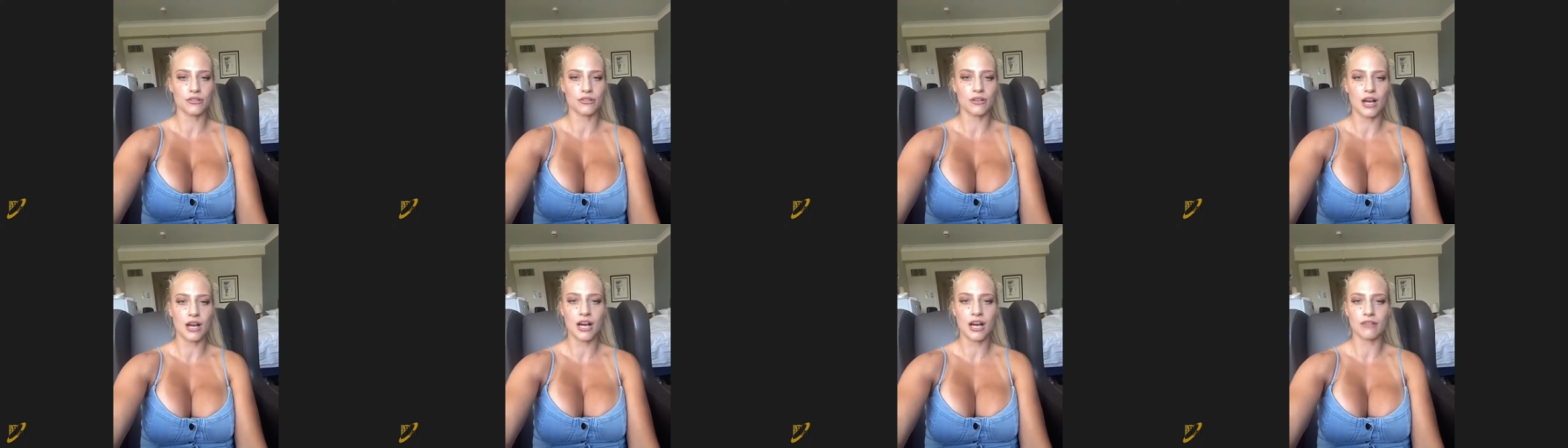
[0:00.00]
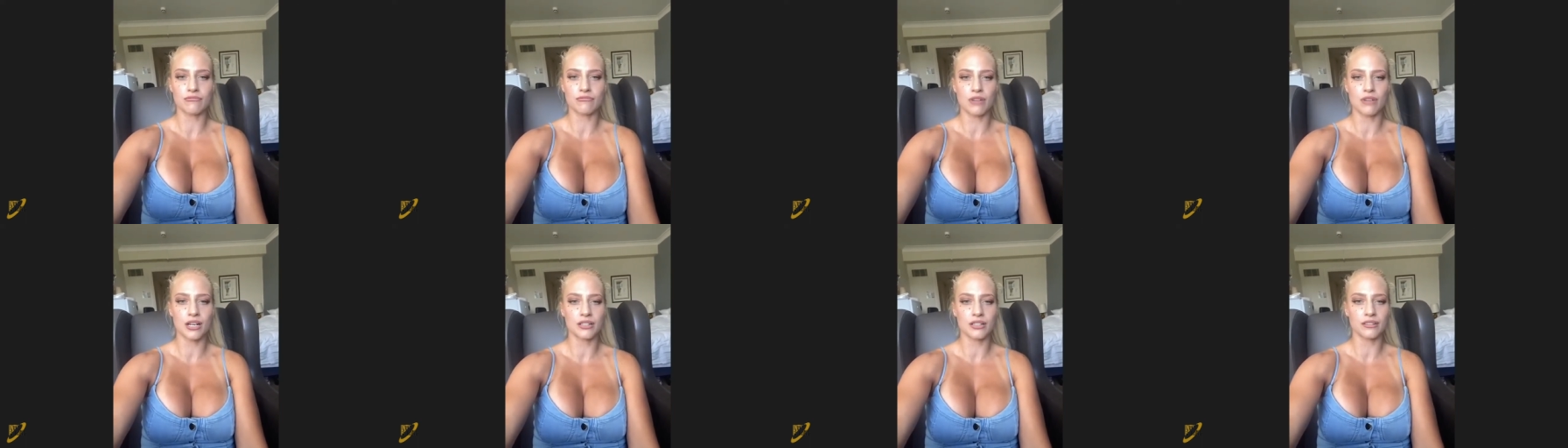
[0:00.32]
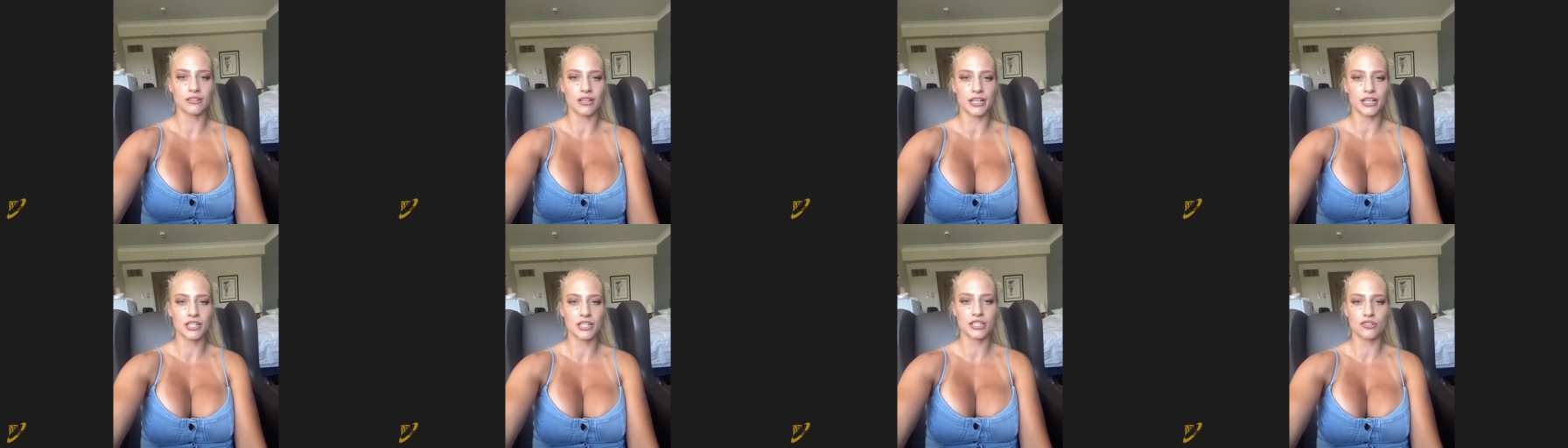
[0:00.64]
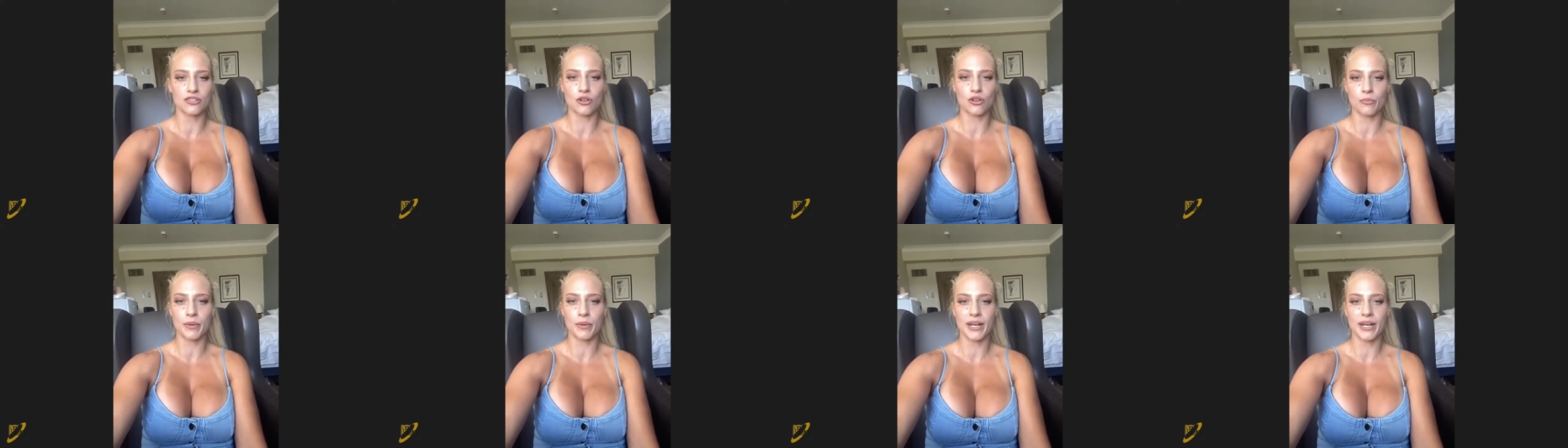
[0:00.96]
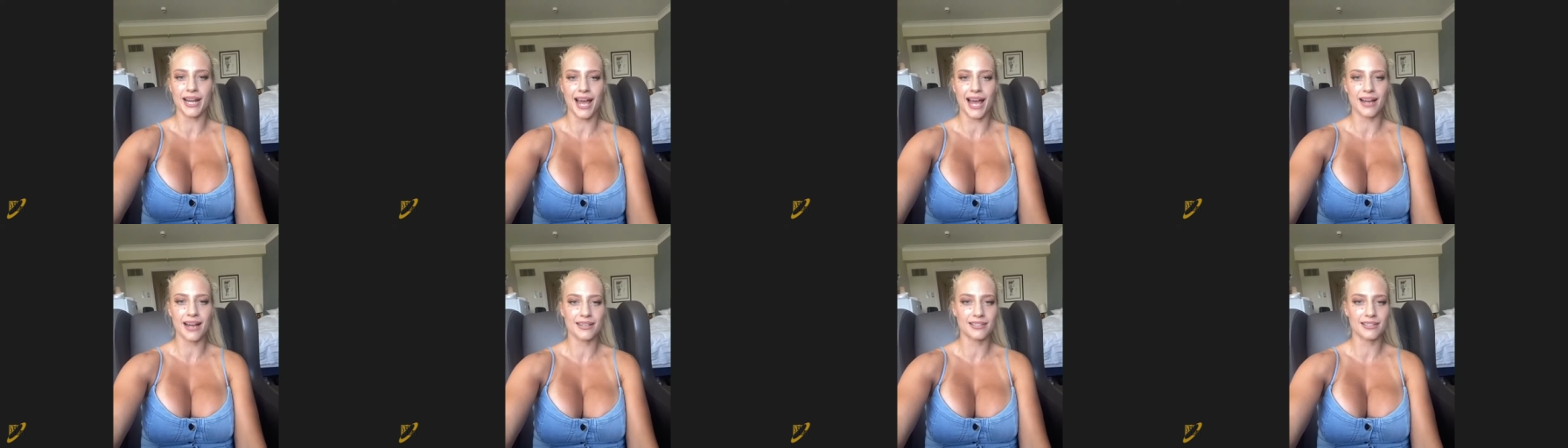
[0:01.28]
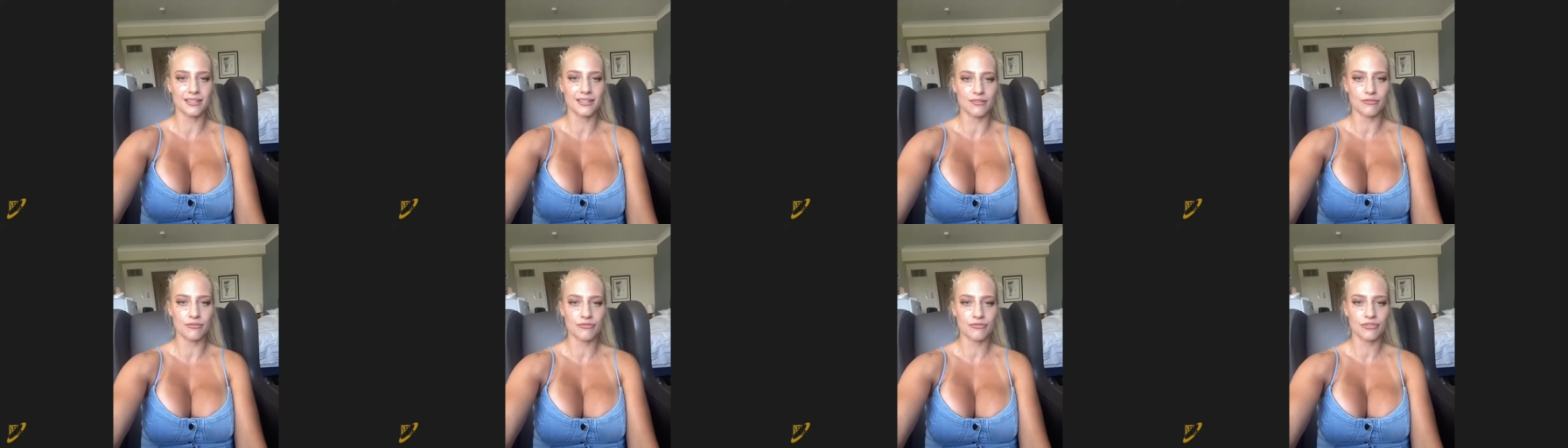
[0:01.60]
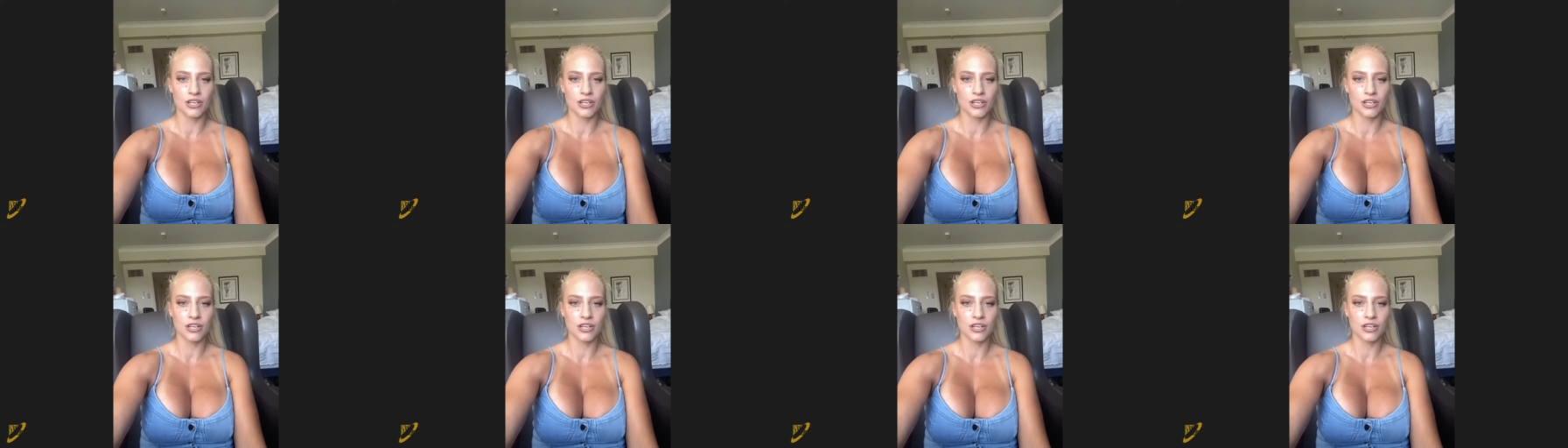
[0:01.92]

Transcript: hard run. Like, she's not been active.